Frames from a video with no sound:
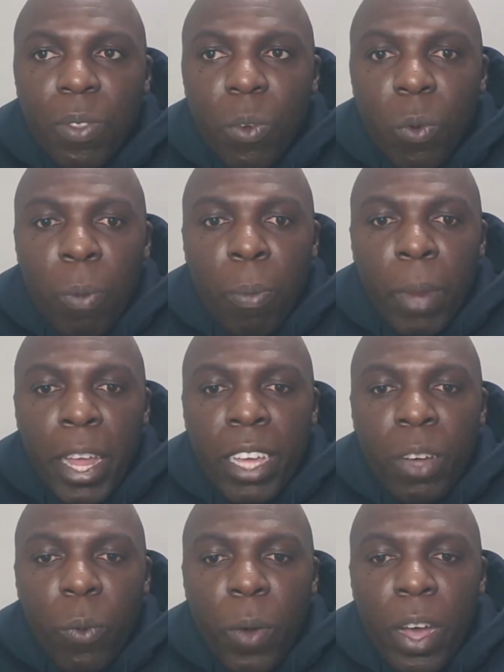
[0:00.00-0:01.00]
we're
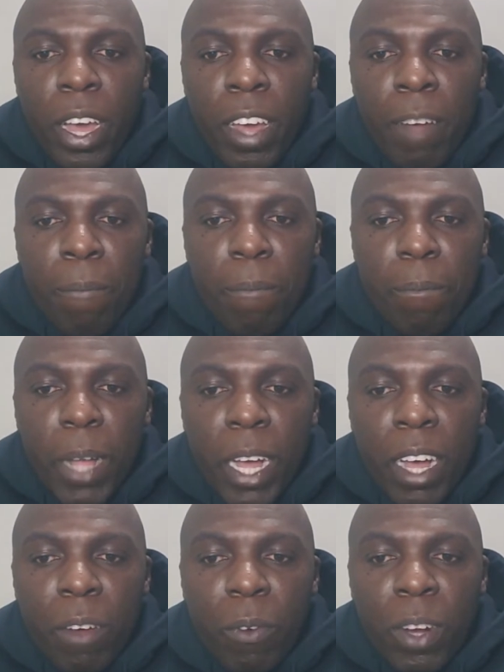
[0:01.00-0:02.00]
playing where
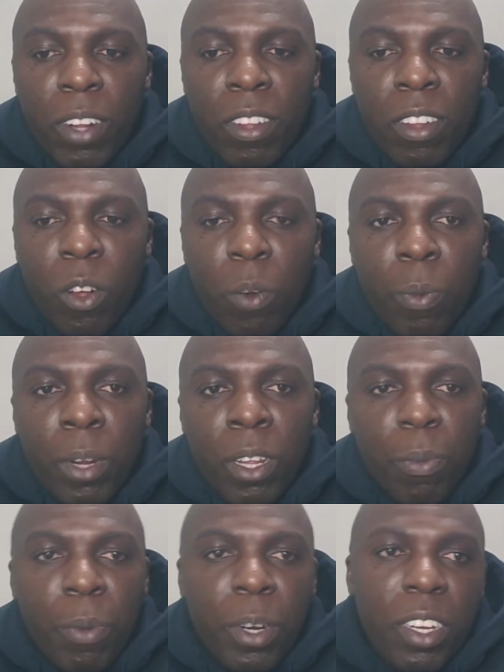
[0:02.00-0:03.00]
what is it called?
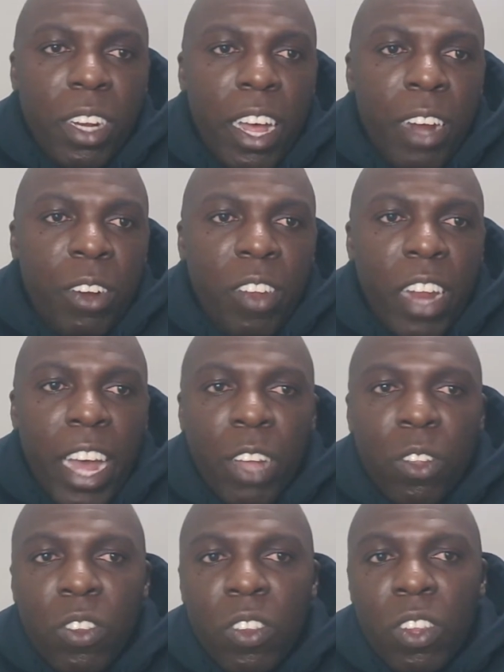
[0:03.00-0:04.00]
British and Irish
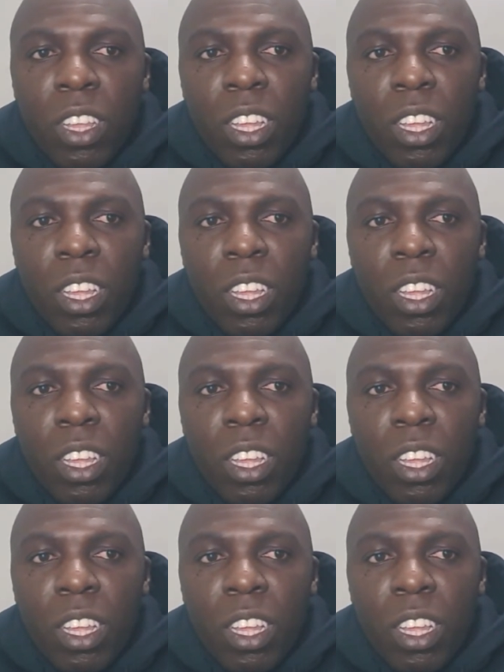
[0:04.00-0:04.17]
Lions.